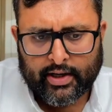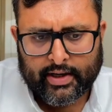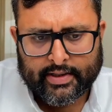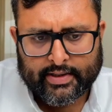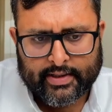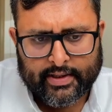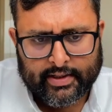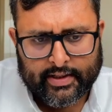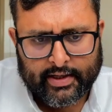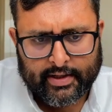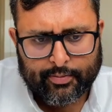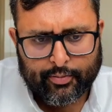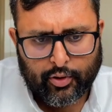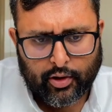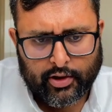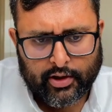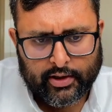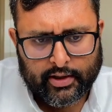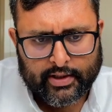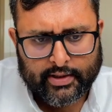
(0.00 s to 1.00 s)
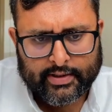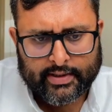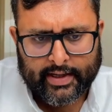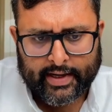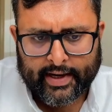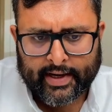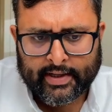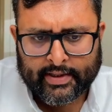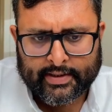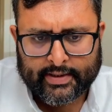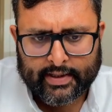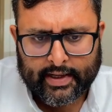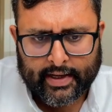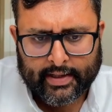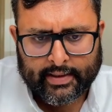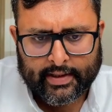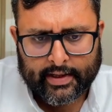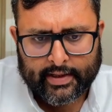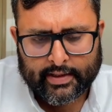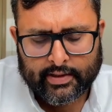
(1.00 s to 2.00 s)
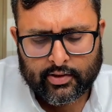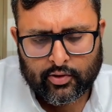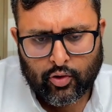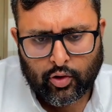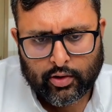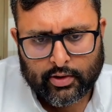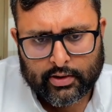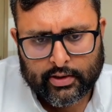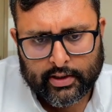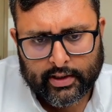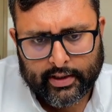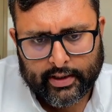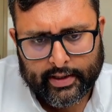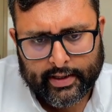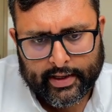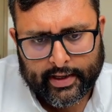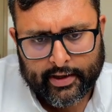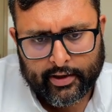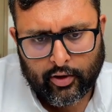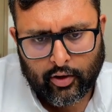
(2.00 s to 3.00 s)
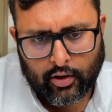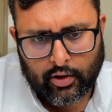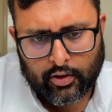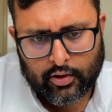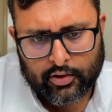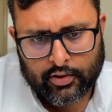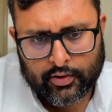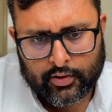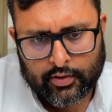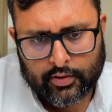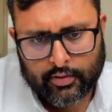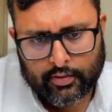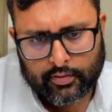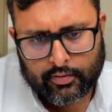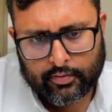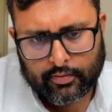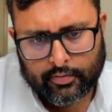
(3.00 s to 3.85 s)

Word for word: let's say that product is X and that is costing $10